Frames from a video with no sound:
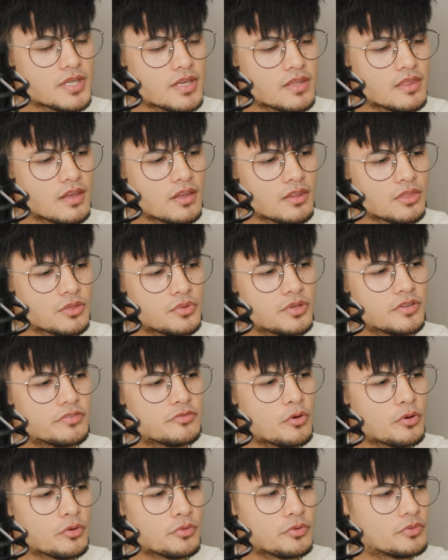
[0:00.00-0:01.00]
I think,
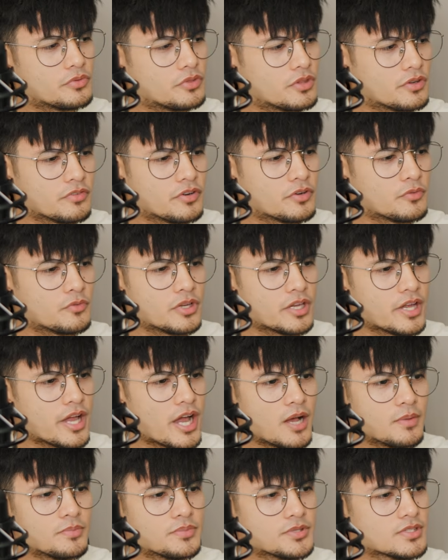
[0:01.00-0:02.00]
4 different
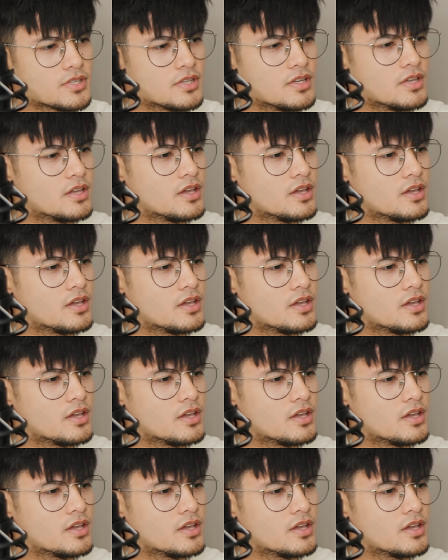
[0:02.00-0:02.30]
recaps.